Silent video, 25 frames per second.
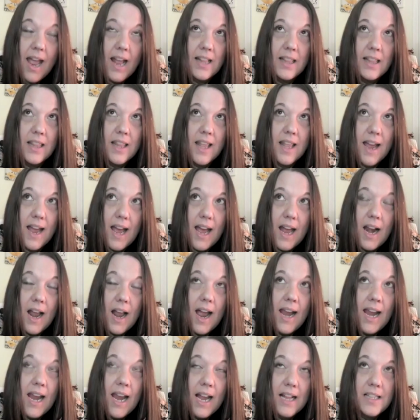And that,
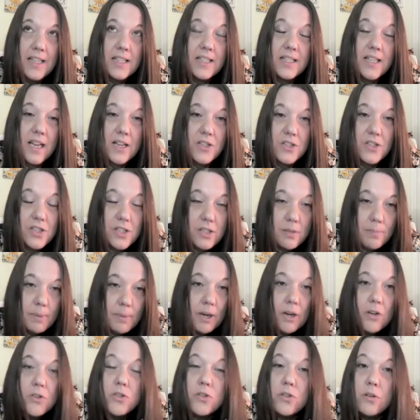I had such a
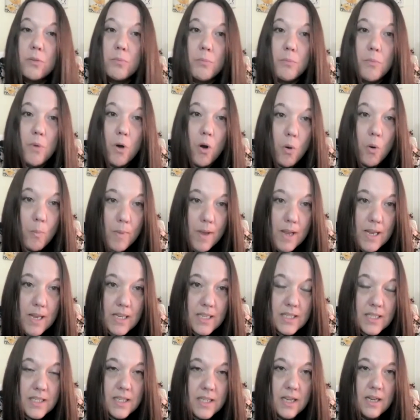spiritual
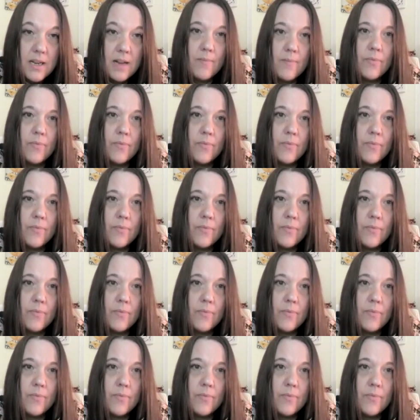moment